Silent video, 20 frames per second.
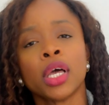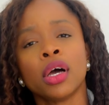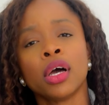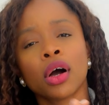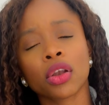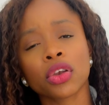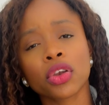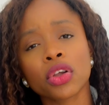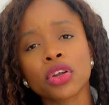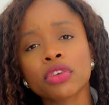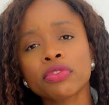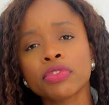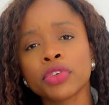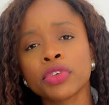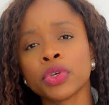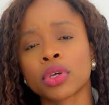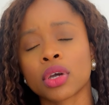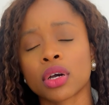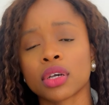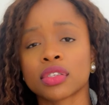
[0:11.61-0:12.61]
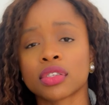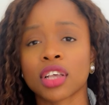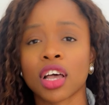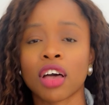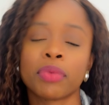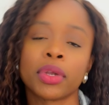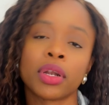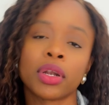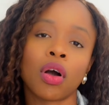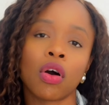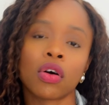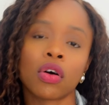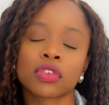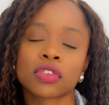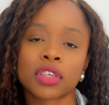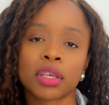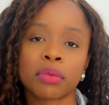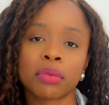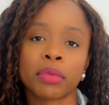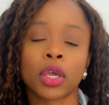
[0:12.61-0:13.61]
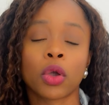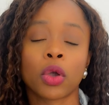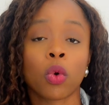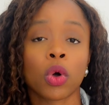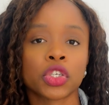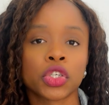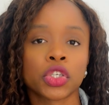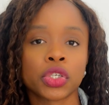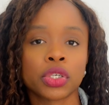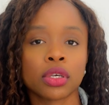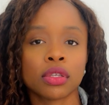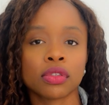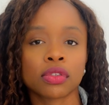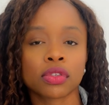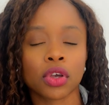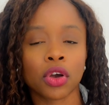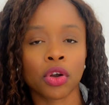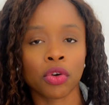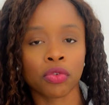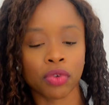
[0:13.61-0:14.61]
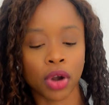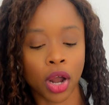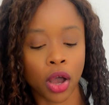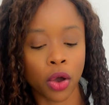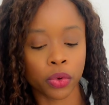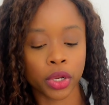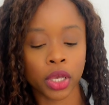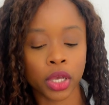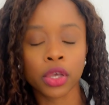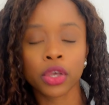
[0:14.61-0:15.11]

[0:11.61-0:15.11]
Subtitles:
a lot of you guys have been asking me questions around,